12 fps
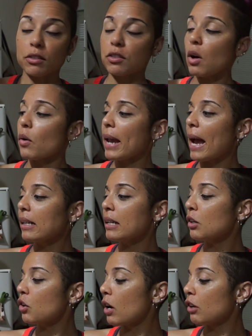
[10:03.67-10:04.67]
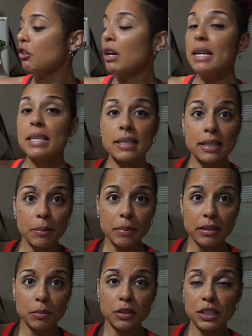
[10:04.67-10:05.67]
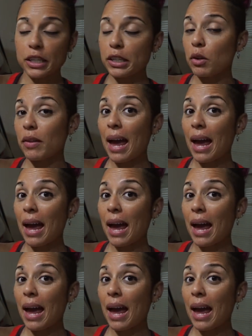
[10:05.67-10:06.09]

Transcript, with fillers: So Catalina Crunch sent me some cereal.